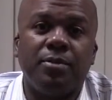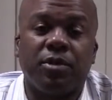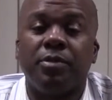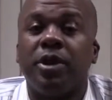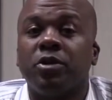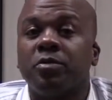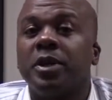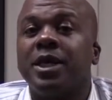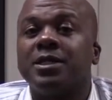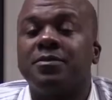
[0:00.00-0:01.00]
primarily
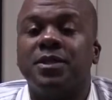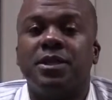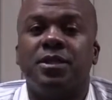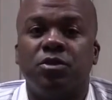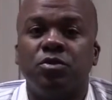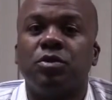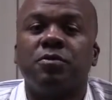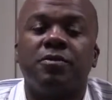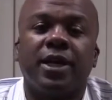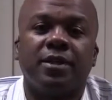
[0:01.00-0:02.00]
because of the dual
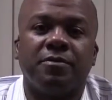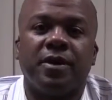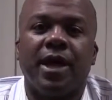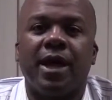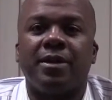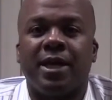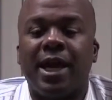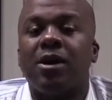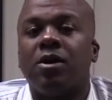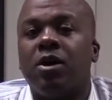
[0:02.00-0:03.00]
effect of, that
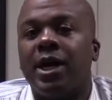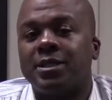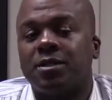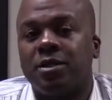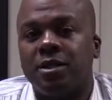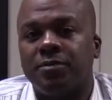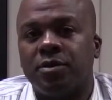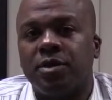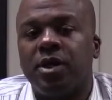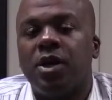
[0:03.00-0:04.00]
alcohol has on the
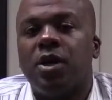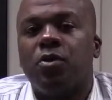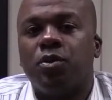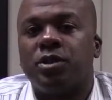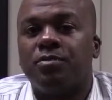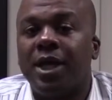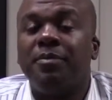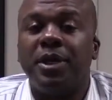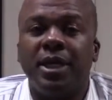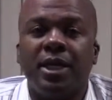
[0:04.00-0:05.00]
liver, which
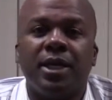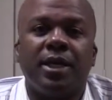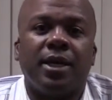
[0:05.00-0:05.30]
may be